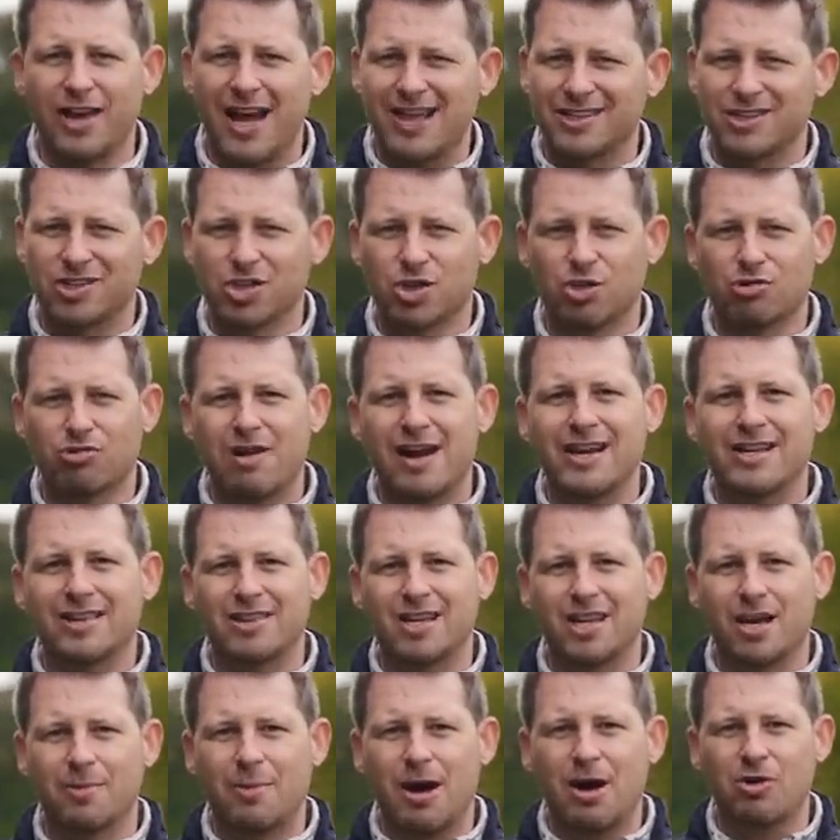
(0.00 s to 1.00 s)
That's the great
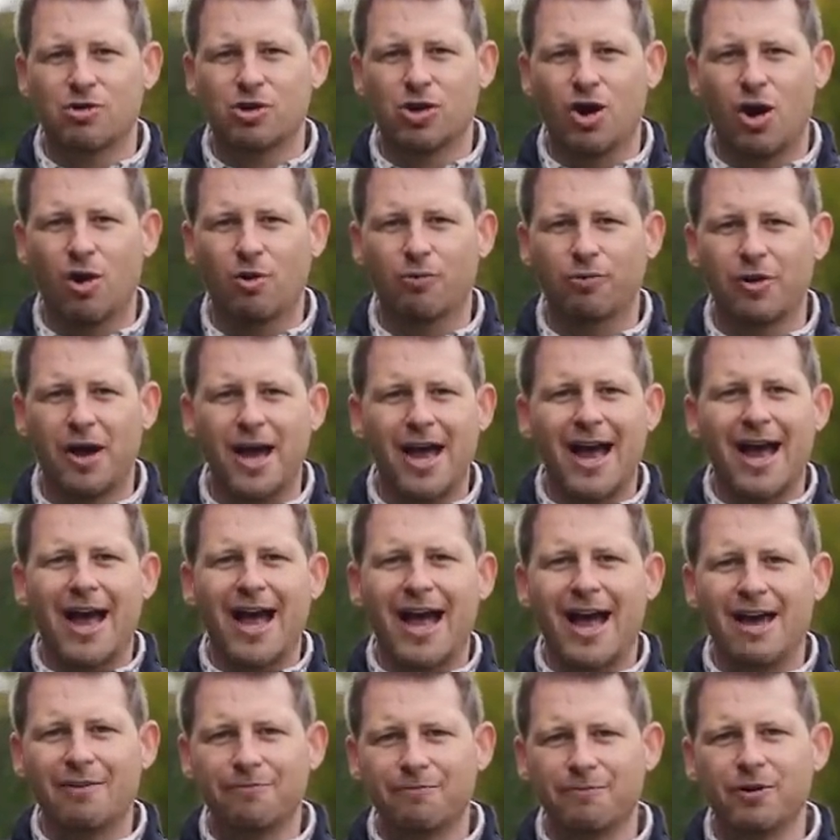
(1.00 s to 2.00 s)
thing about golf.
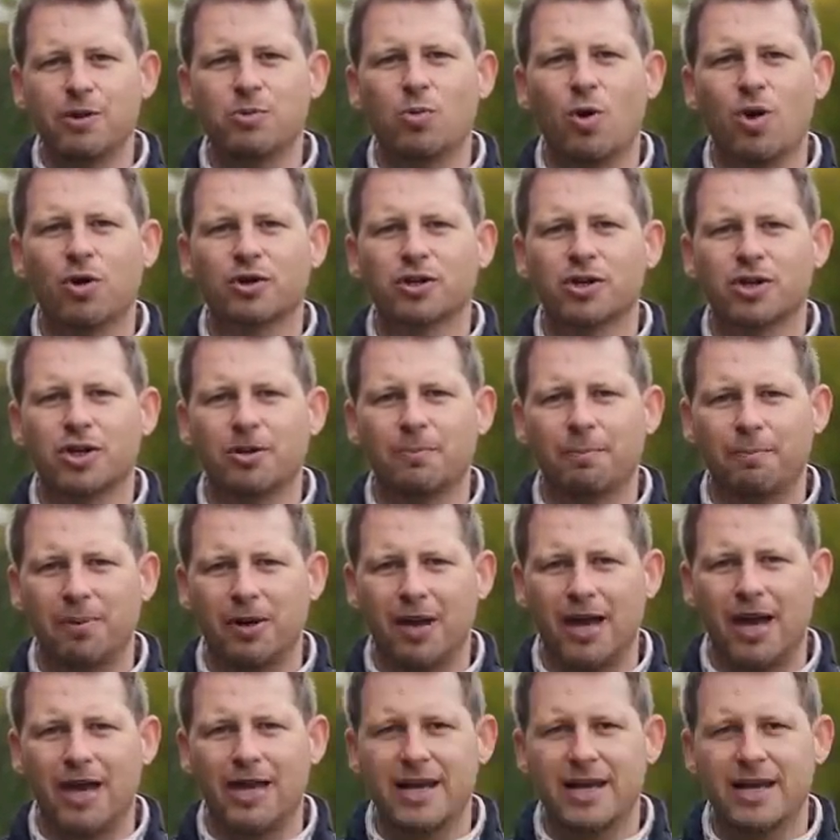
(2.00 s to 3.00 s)
Everyone can
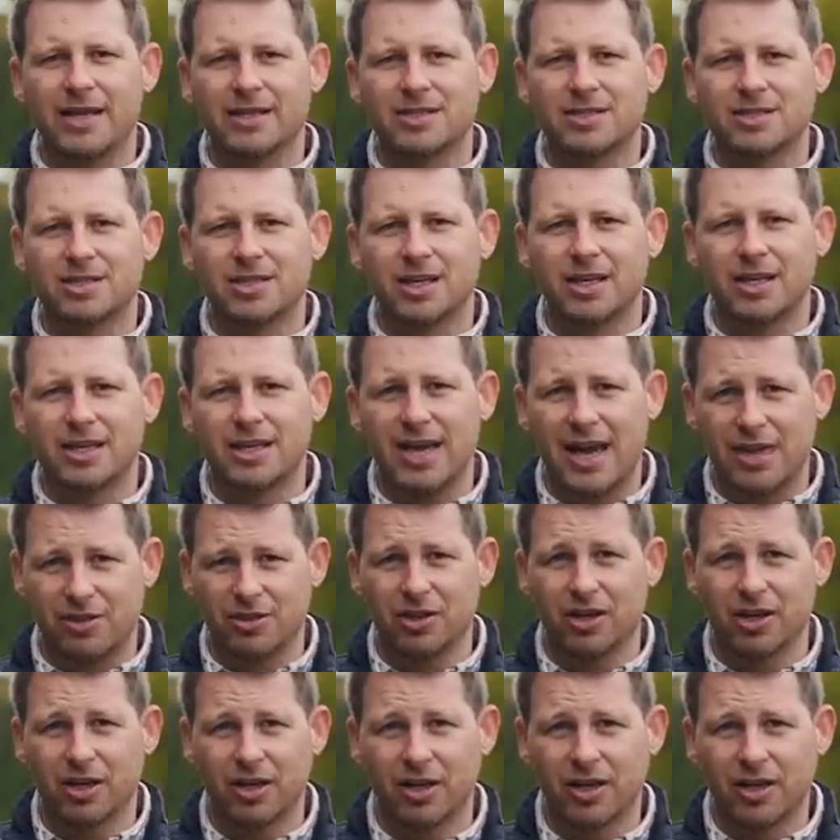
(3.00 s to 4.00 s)
play it
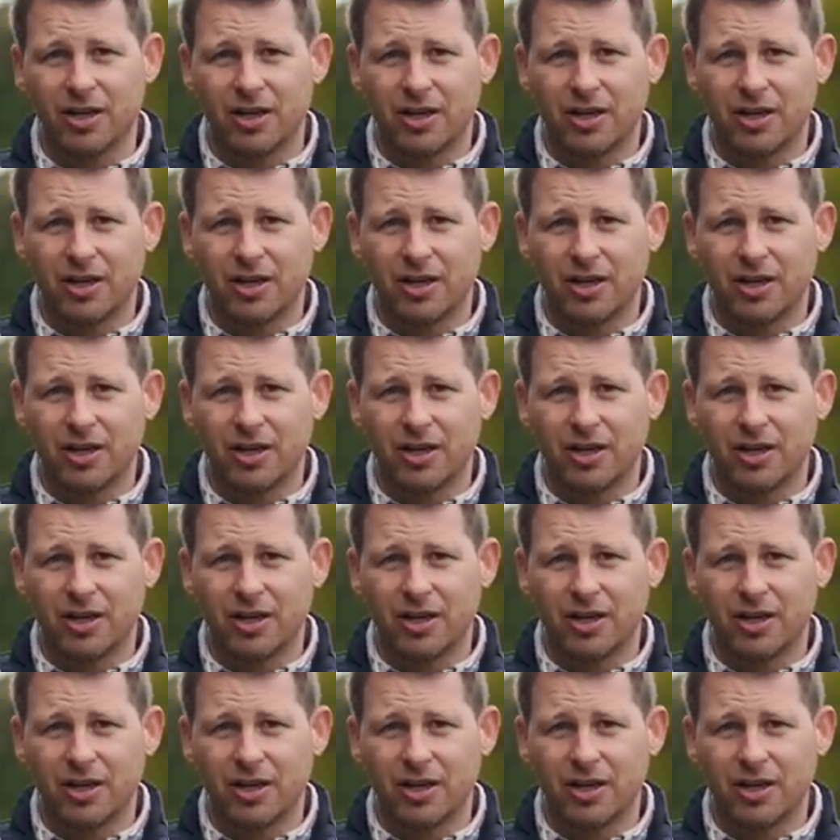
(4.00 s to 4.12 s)
together.